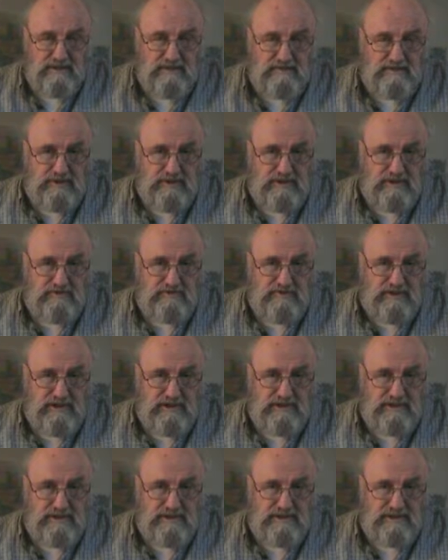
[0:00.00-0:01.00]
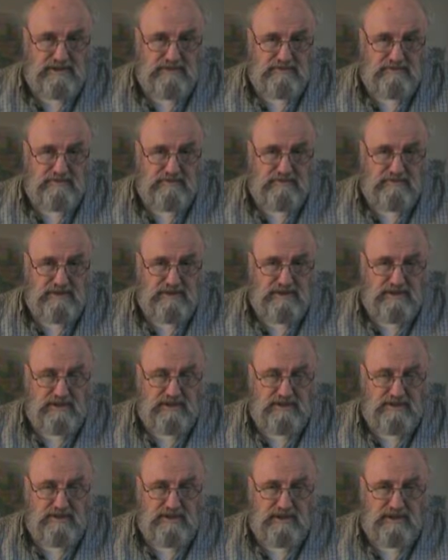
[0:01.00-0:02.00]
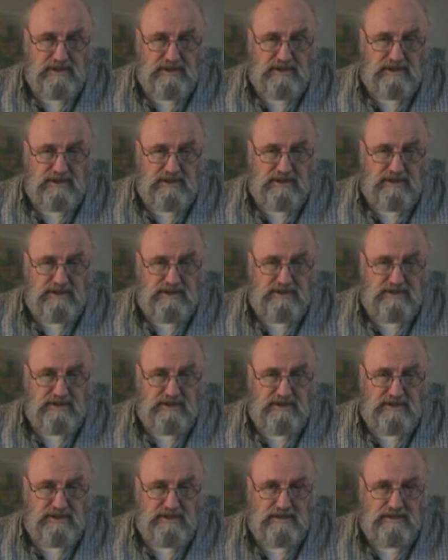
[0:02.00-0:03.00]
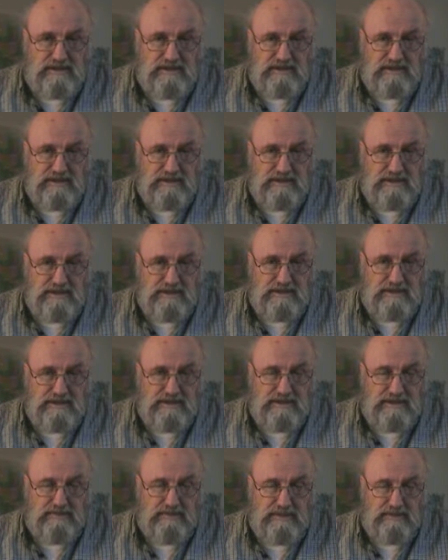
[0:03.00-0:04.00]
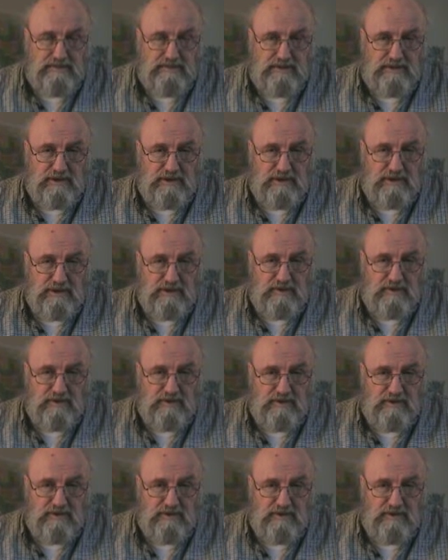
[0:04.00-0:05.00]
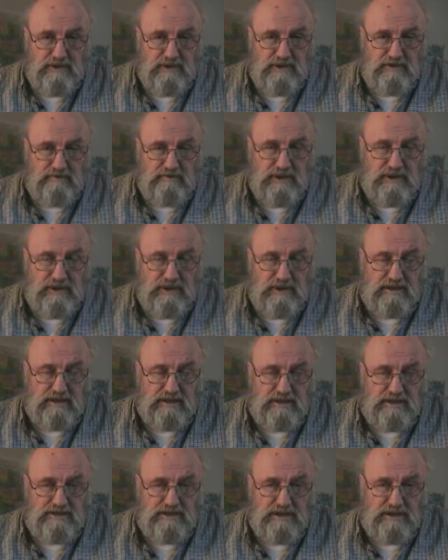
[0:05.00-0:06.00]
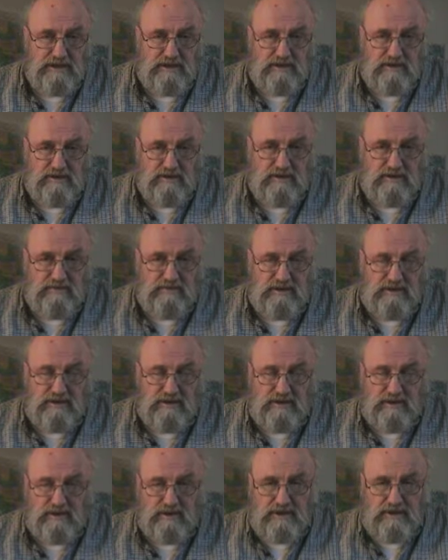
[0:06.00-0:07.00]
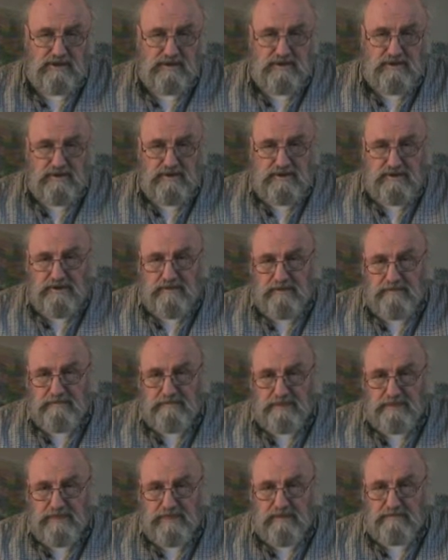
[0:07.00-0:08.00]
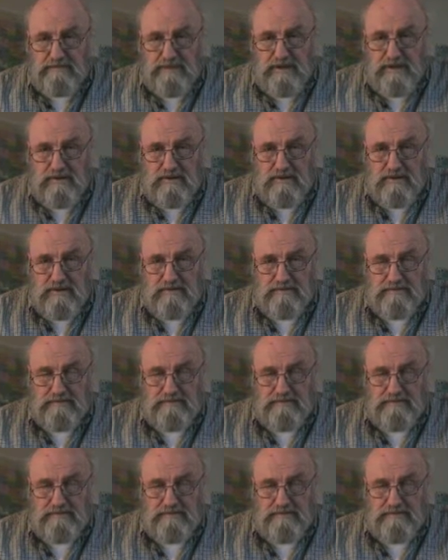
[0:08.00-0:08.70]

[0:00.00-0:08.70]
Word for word: But the fact is, if you really look at it, it's not these ideas that people are arguing over. They're by and large arguing over power.